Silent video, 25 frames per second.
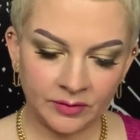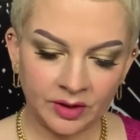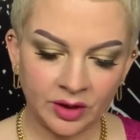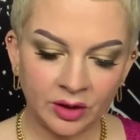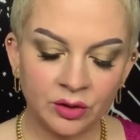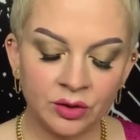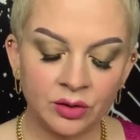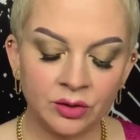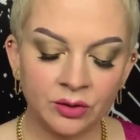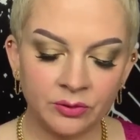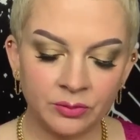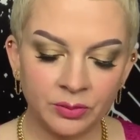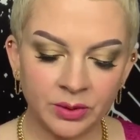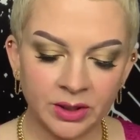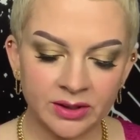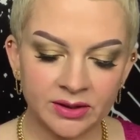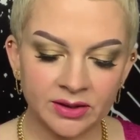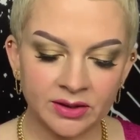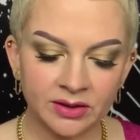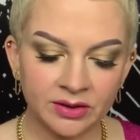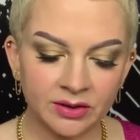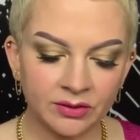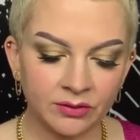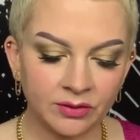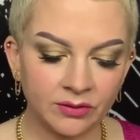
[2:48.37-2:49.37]
Two of
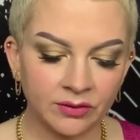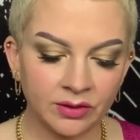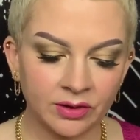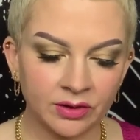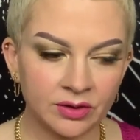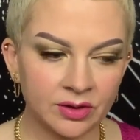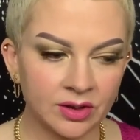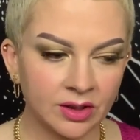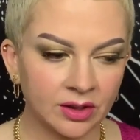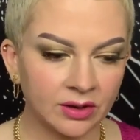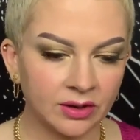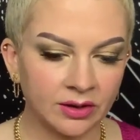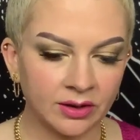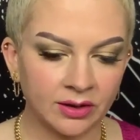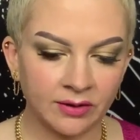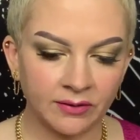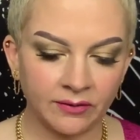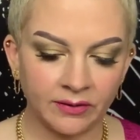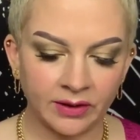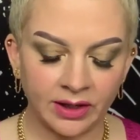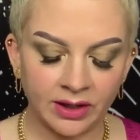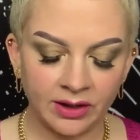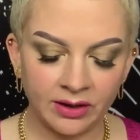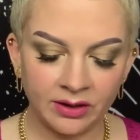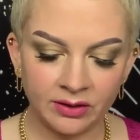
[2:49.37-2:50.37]
Presence in reverse to
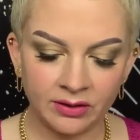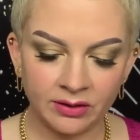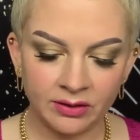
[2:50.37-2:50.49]
clarify.